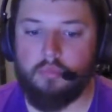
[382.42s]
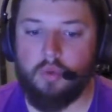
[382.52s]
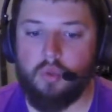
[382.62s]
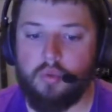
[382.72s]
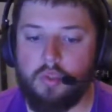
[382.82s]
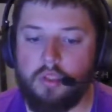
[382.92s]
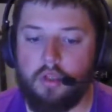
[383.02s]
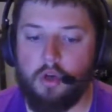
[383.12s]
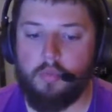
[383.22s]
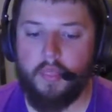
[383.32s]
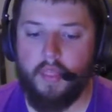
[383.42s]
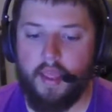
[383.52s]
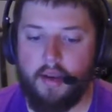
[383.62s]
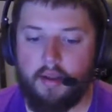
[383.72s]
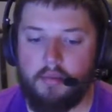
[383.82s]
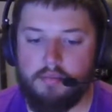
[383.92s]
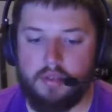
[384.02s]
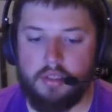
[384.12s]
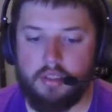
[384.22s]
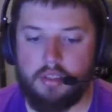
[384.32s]
we will open that up
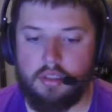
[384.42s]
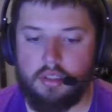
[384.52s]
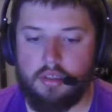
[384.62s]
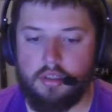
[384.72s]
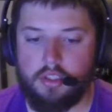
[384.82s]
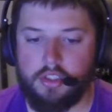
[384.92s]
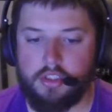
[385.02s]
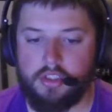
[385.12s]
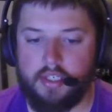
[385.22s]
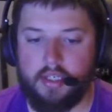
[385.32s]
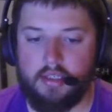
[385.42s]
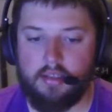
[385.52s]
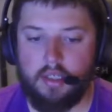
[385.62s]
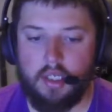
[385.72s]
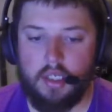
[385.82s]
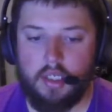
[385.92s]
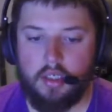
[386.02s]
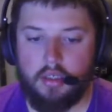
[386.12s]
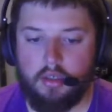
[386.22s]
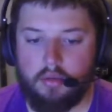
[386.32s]
here in just a second.
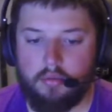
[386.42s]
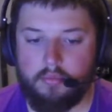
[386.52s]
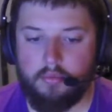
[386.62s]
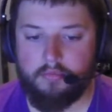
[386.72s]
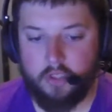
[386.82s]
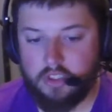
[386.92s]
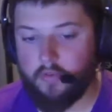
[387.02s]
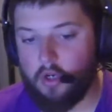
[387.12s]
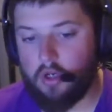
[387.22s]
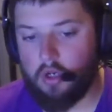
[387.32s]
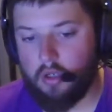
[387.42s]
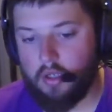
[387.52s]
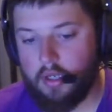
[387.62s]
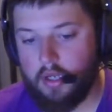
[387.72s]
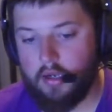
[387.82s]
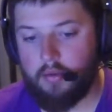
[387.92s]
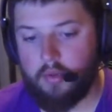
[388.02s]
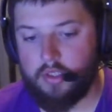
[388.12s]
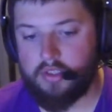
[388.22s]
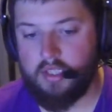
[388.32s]
First of all, I
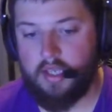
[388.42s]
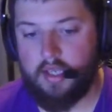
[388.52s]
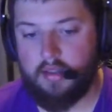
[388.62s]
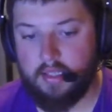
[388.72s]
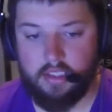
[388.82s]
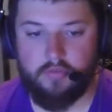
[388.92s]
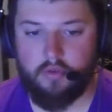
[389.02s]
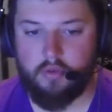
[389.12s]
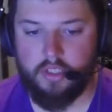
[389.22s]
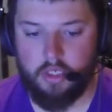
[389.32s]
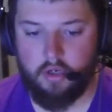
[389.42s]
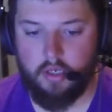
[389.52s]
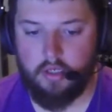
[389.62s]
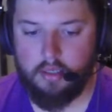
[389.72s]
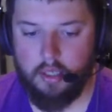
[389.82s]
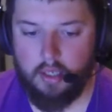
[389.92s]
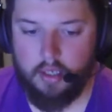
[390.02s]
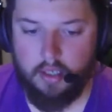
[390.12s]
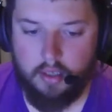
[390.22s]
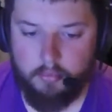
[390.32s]
want to say thanks for returning.
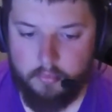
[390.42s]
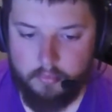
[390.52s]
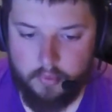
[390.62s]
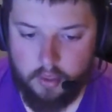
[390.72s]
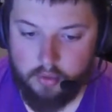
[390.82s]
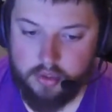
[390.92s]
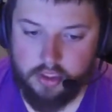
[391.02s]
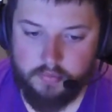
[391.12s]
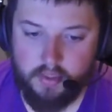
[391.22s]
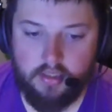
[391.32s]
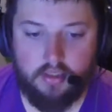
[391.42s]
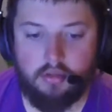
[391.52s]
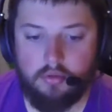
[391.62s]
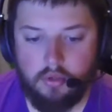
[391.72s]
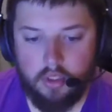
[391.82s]
I wasn't expecting you,